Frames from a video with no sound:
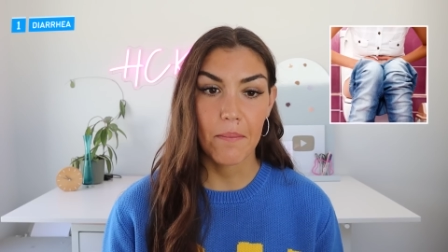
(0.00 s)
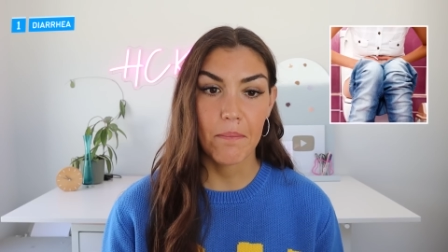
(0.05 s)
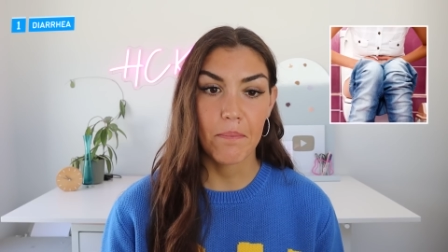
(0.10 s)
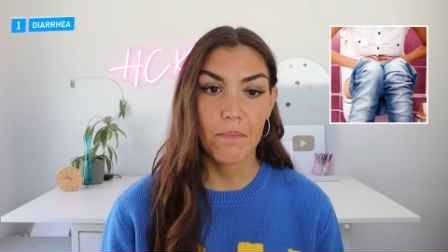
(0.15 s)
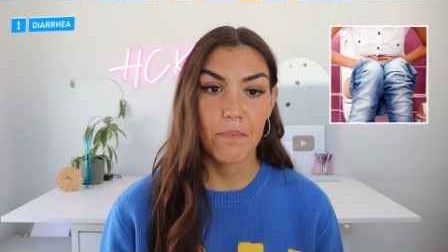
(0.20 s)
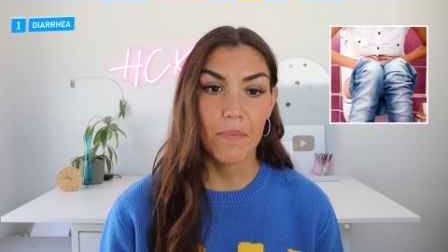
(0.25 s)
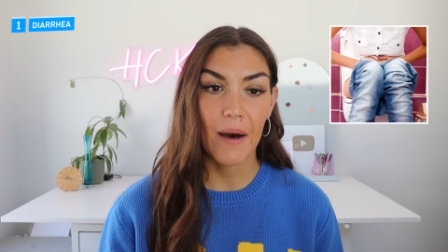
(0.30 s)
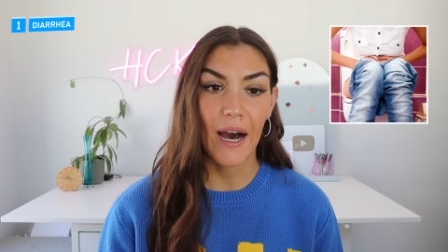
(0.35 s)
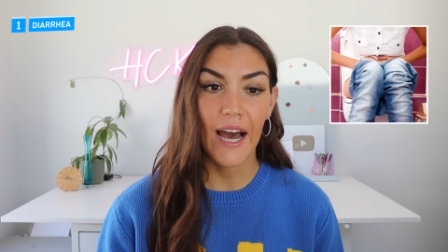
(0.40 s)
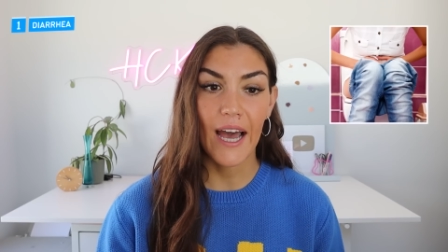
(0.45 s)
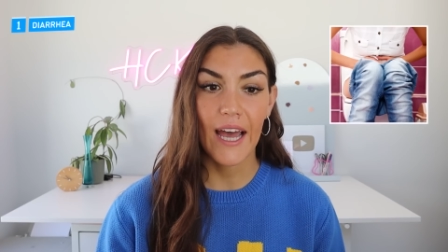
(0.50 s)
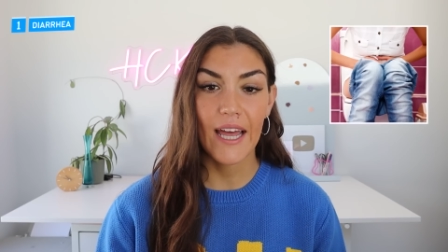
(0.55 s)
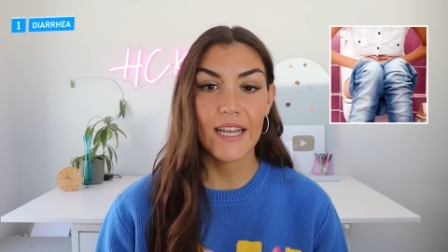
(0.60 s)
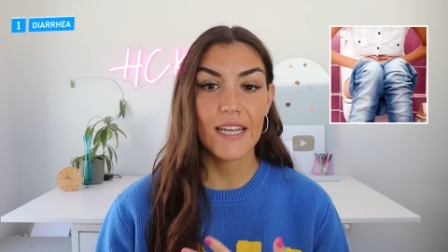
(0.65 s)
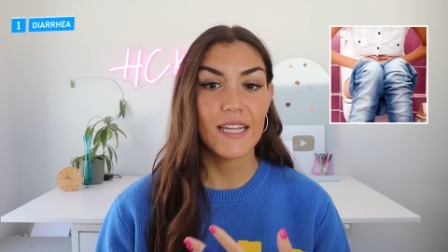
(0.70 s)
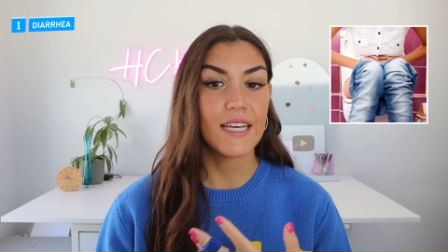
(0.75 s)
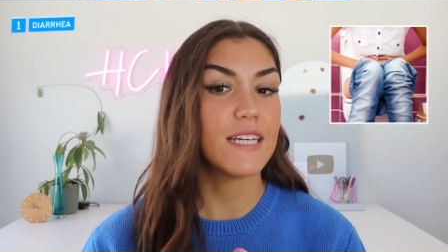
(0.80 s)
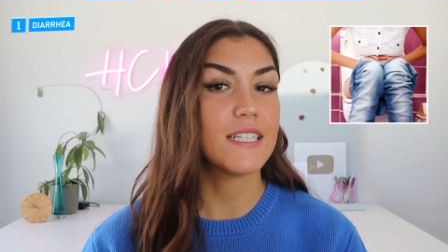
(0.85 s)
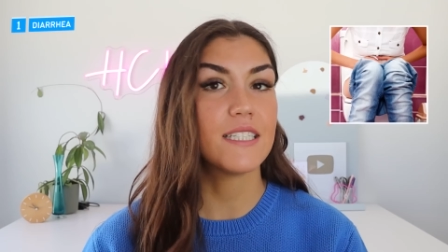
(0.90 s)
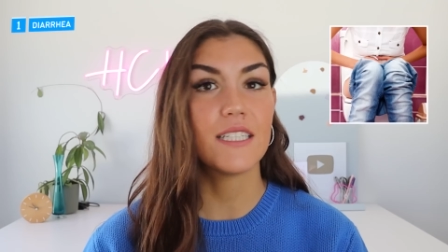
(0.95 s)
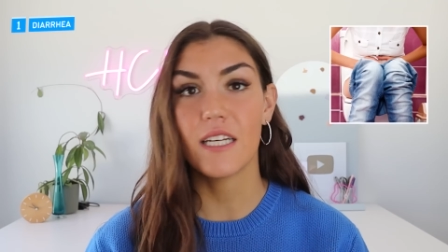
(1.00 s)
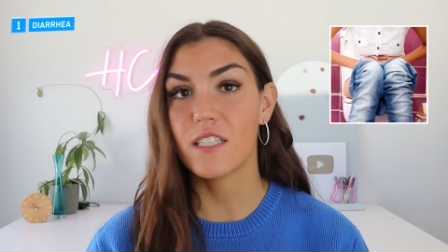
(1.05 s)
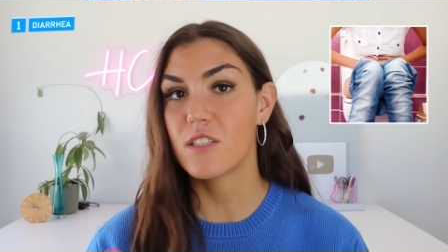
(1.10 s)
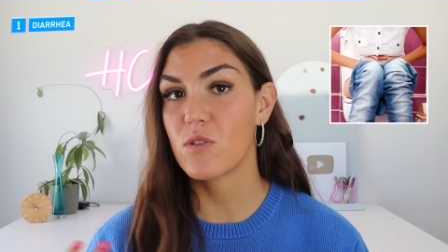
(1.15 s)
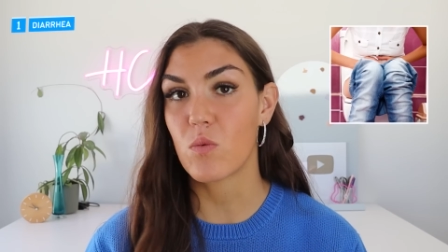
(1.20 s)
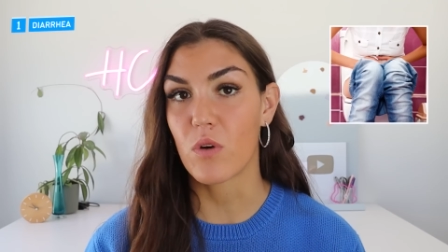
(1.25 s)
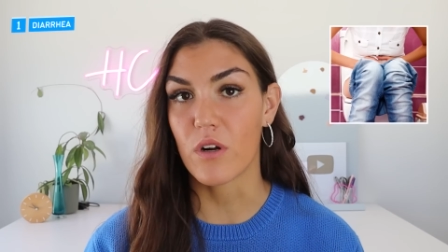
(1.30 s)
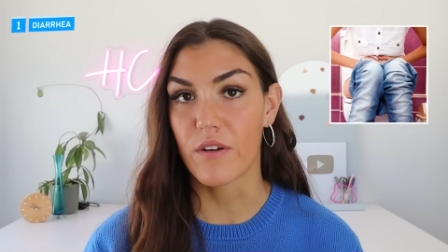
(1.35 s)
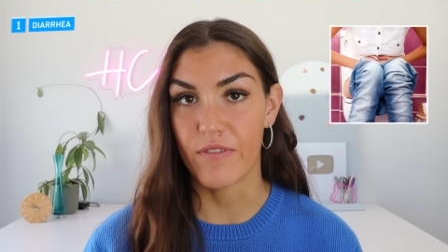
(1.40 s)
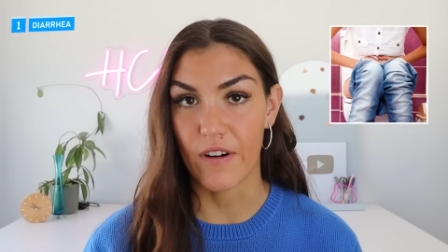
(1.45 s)
but it
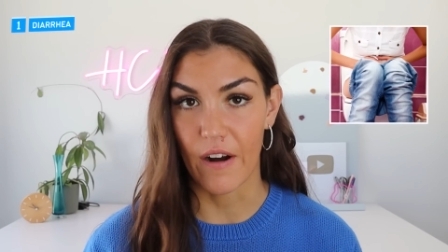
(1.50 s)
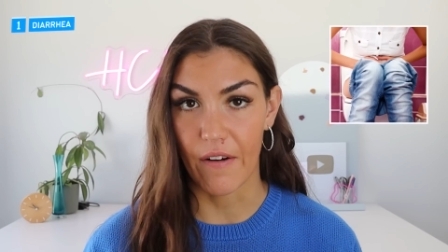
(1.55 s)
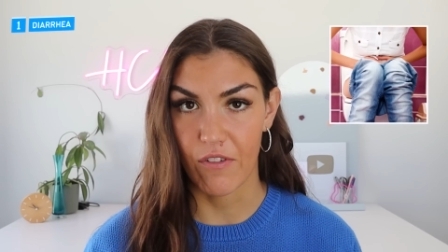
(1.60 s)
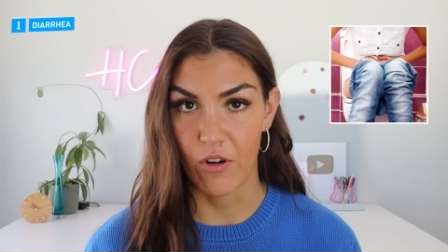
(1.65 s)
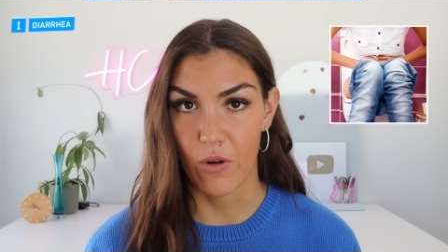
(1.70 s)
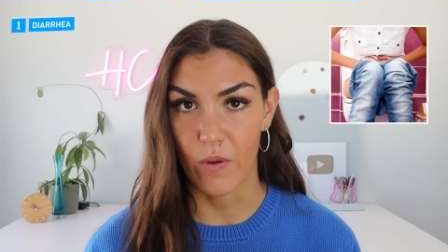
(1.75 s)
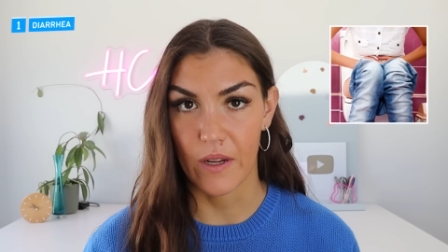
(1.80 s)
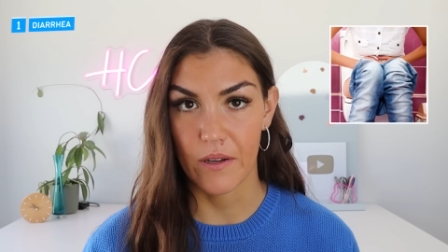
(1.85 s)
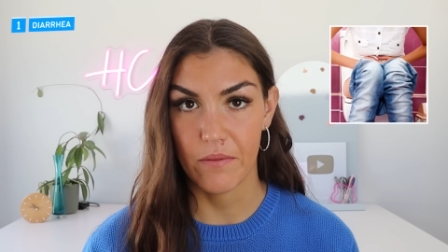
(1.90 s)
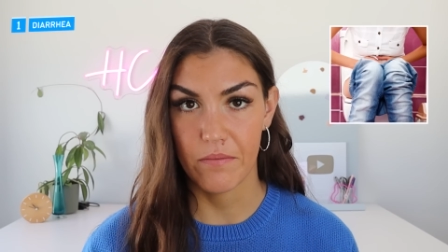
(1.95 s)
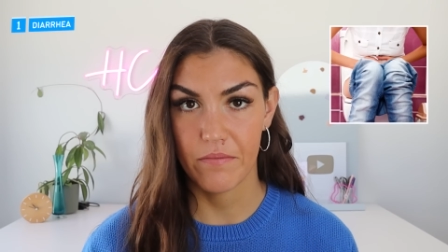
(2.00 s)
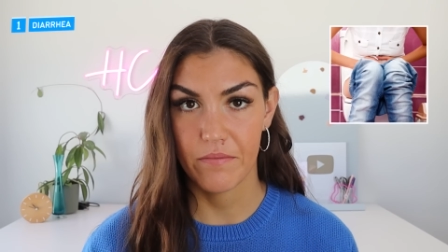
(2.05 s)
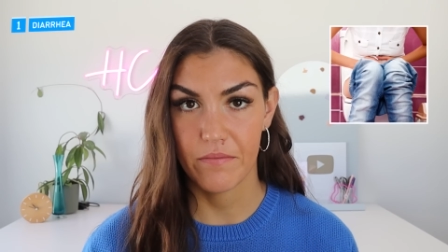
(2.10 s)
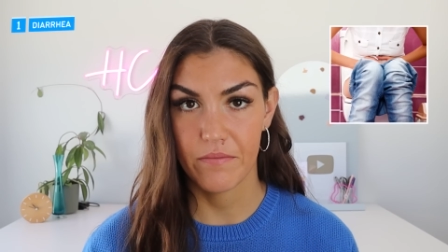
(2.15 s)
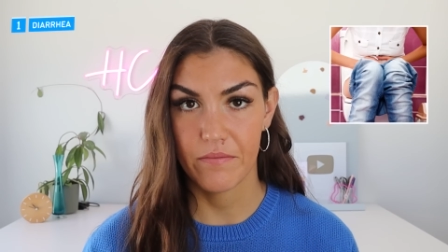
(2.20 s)
doesn't work for everyone.